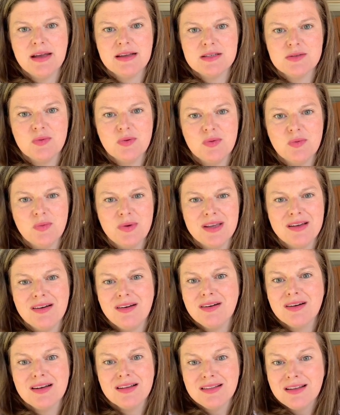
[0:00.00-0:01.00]
what we
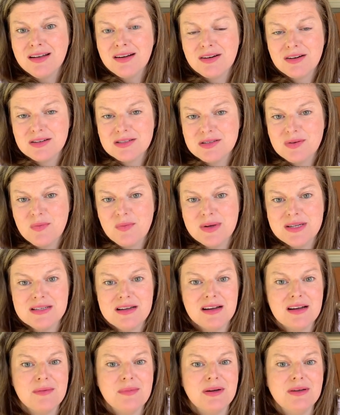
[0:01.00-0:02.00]
call clutter. So when we
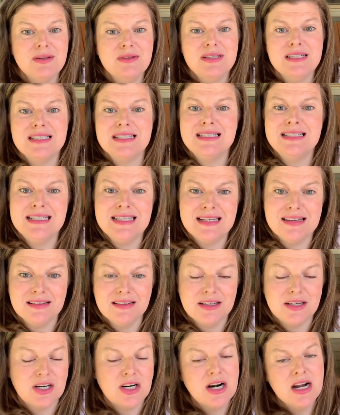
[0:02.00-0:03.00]
talk about you need to
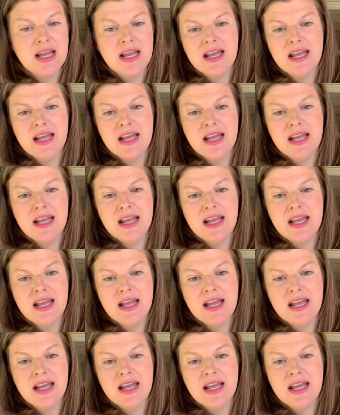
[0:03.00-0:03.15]
declutter